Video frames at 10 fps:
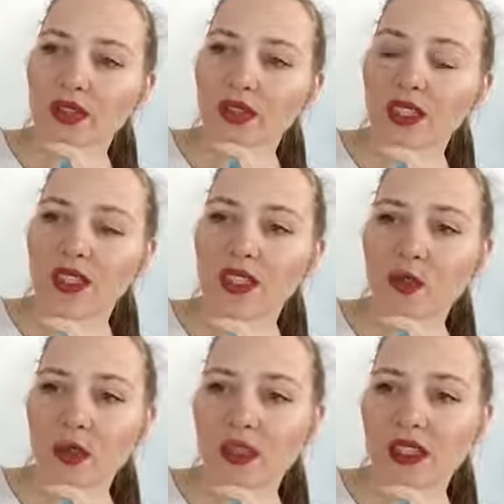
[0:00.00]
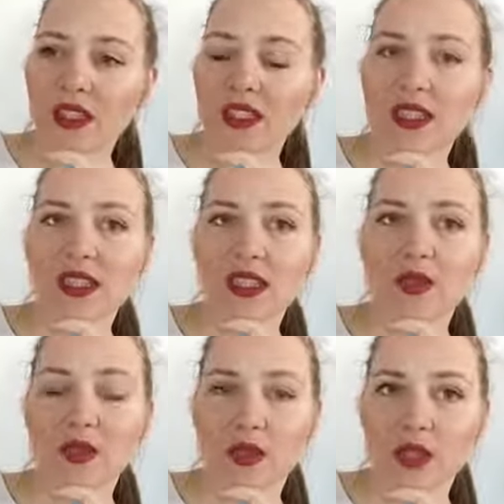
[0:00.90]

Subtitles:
of 10 is because they didn't give me